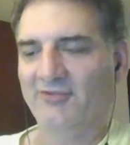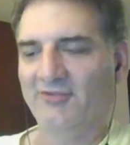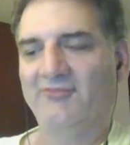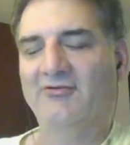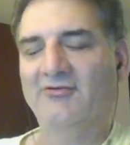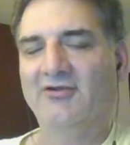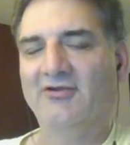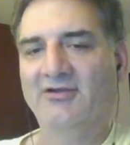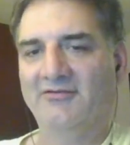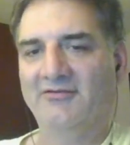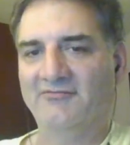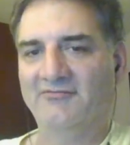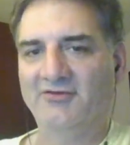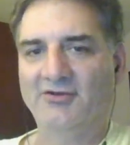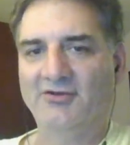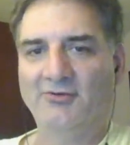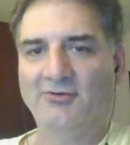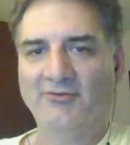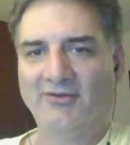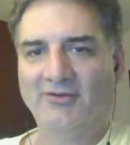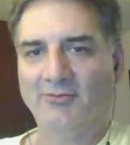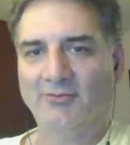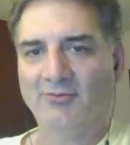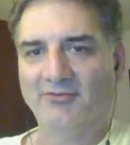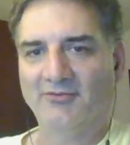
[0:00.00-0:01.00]
You didn't even know
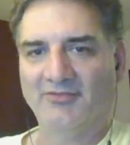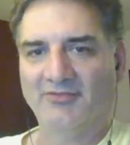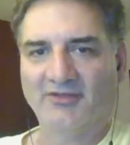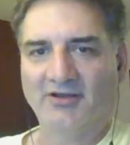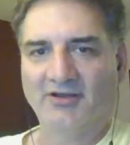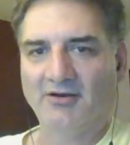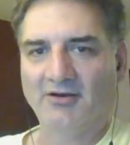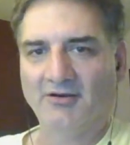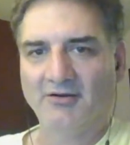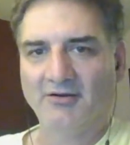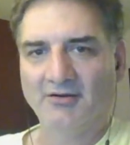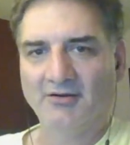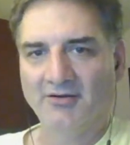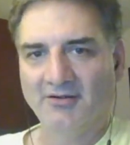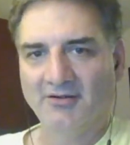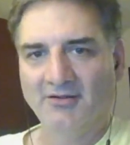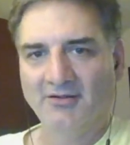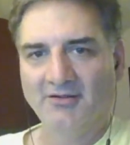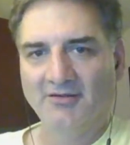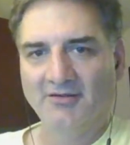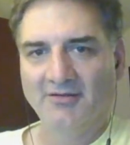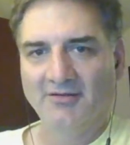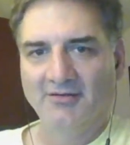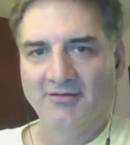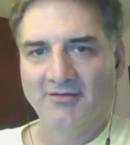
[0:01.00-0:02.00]
they were there
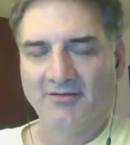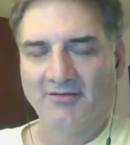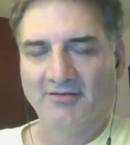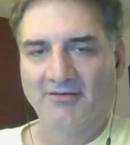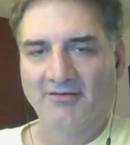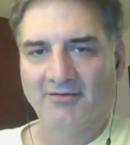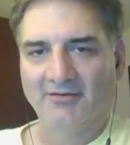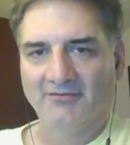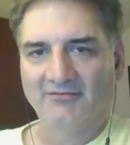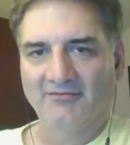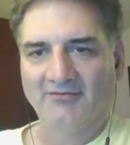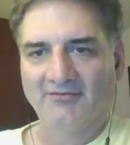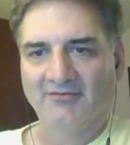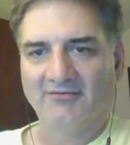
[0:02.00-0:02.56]
until